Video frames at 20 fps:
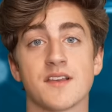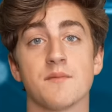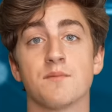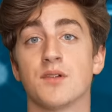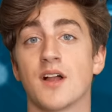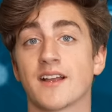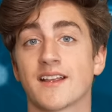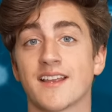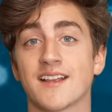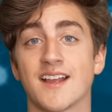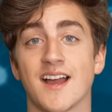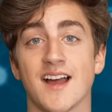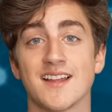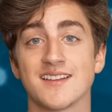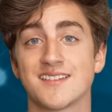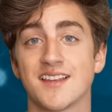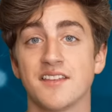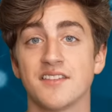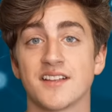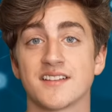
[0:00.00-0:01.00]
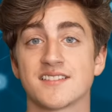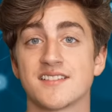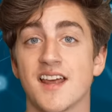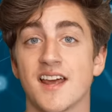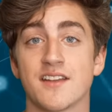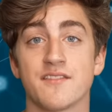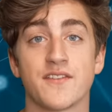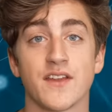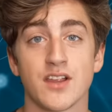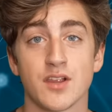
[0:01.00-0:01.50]
unblocking content that's
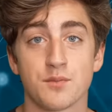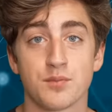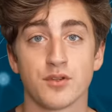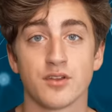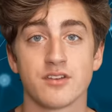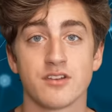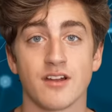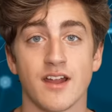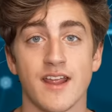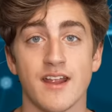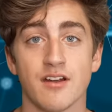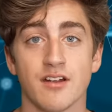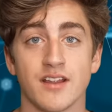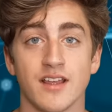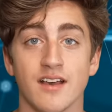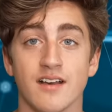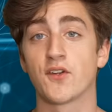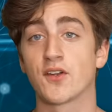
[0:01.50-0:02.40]
not available in your area.